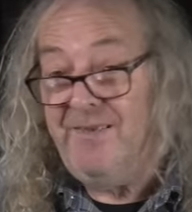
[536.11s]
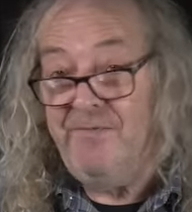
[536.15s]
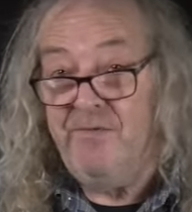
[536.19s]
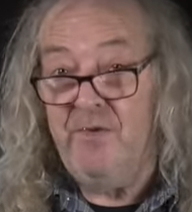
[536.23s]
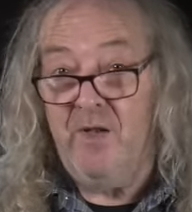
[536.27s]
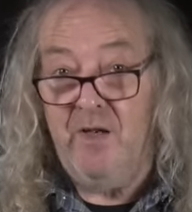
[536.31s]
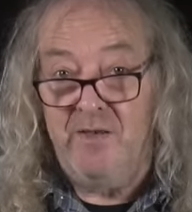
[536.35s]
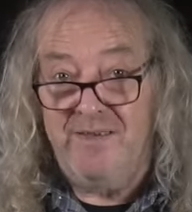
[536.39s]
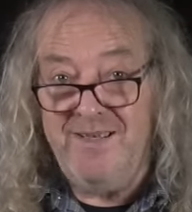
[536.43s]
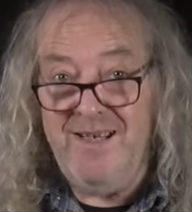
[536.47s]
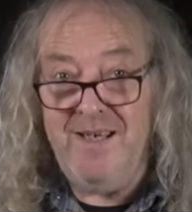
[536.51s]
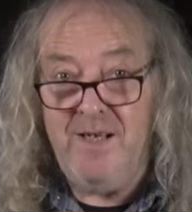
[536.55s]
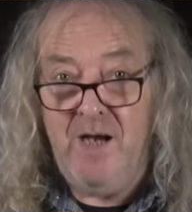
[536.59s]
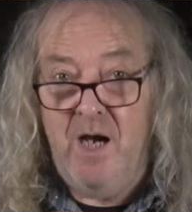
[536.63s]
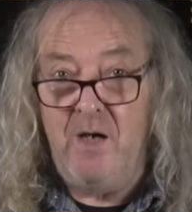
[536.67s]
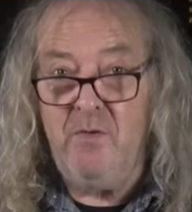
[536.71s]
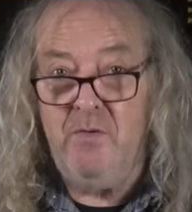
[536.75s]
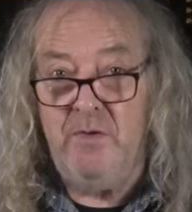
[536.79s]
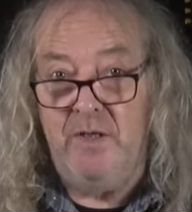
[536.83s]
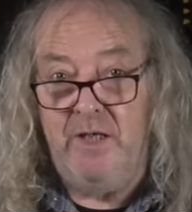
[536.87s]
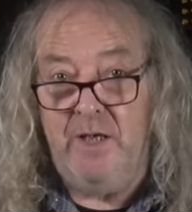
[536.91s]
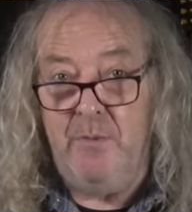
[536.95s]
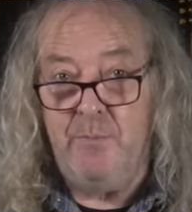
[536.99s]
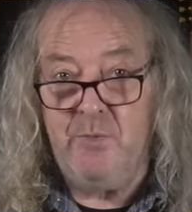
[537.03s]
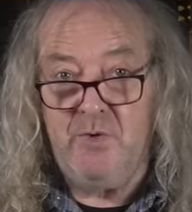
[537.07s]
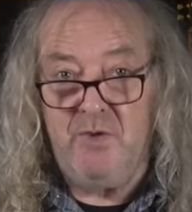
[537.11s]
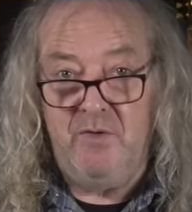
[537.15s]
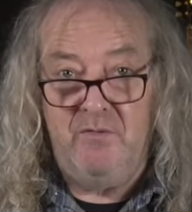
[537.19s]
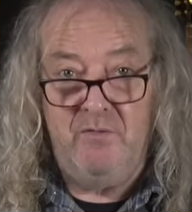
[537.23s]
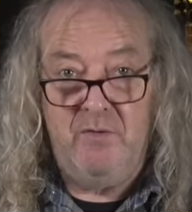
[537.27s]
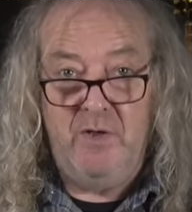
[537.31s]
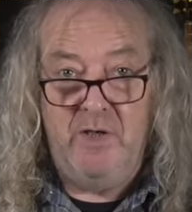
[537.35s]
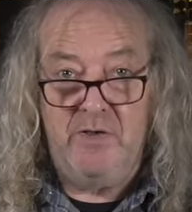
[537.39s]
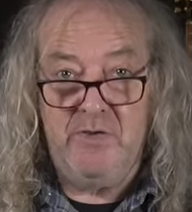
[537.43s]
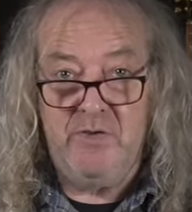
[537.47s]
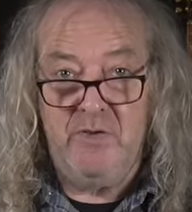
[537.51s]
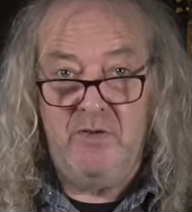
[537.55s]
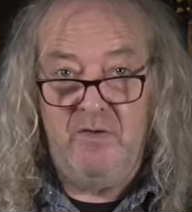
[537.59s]
And I did own a Gibson
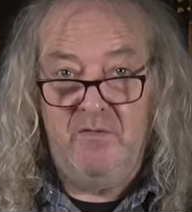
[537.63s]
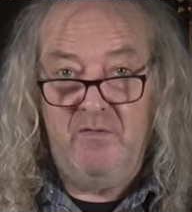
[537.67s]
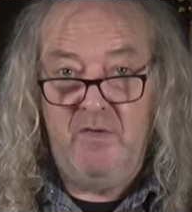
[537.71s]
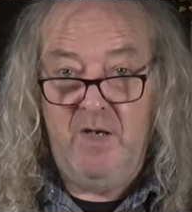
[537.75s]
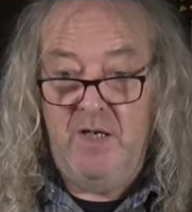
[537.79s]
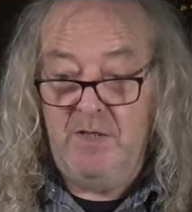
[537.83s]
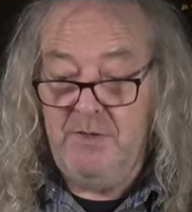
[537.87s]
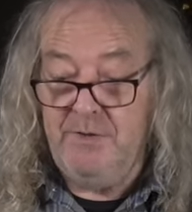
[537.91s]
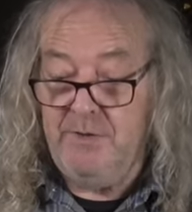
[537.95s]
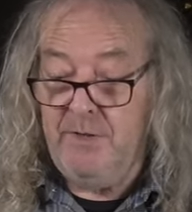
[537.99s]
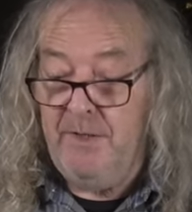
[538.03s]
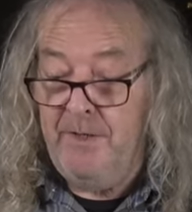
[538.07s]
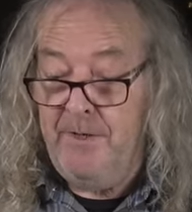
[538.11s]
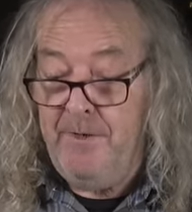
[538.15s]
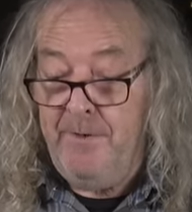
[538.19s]
version of this.